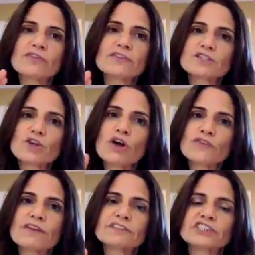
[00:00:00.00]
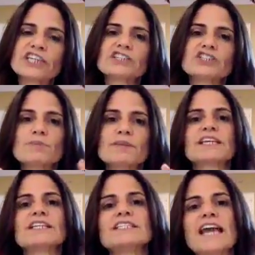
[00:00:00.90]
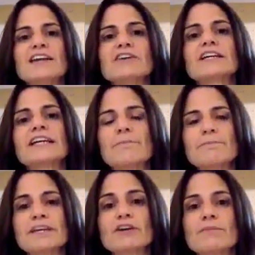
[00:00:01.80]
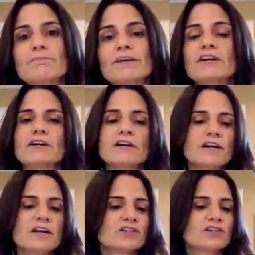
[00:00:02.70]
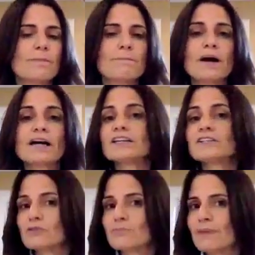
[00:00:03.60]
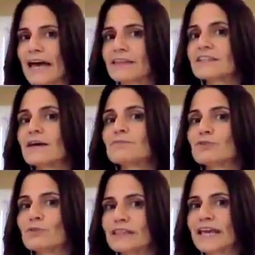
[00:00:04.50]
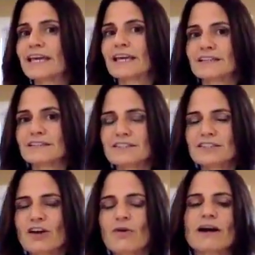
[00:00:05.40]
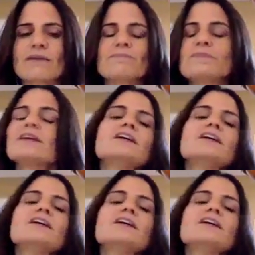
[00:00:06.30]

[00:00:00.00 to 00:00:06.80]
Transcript: The salt never changes, but the container can get bigger and bigger, to a bucket, to a bathtub, to a lake, and so on.